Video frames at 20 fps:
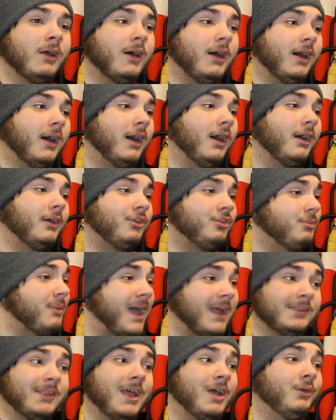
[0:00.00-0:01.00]

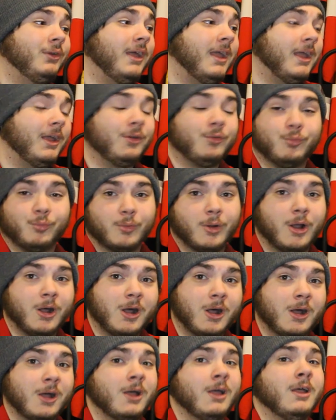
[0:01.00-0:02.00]
SmackDown, and
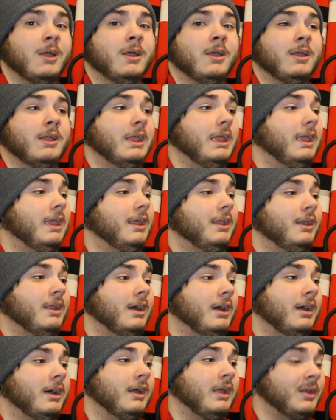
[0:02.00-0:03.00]
Raw
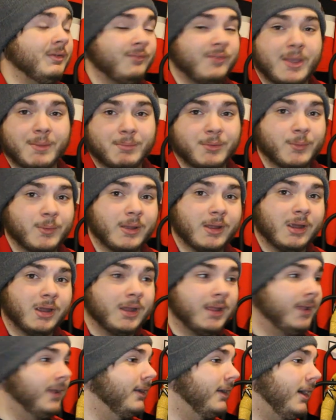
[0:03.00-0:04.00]
in
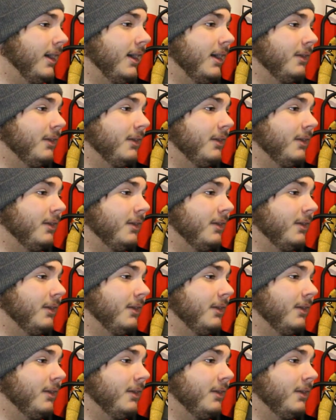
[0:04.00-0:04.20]
February.